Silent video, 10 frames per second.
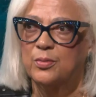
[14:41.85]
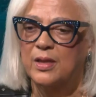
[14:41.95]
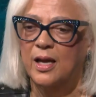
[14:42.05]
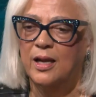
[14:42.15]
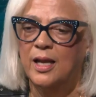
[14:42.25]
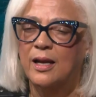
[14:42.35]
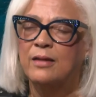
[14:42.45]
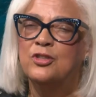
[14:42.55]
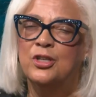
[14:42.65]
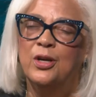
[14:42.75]
with that.
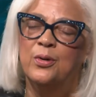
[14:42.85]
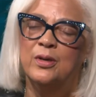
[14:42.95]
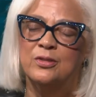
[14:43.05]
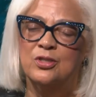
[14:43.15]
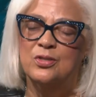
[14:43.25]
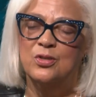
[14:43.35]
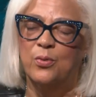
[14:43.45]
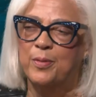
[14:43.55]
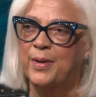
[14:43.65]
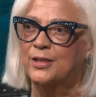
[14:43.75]
And, you know, just
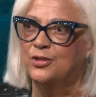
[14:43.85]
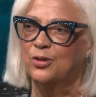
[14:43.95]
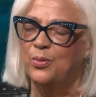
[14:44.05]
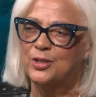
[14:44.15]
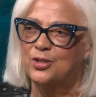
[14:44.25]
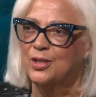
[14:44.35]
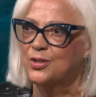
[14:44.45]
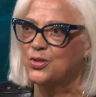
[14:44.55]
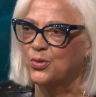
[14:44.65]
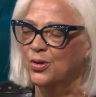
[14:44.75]
going back to your question
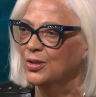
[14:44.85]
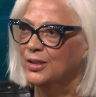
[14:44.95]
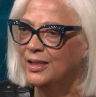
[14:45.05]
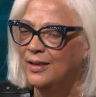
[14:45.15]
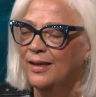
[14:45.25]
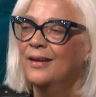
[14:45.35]
historically,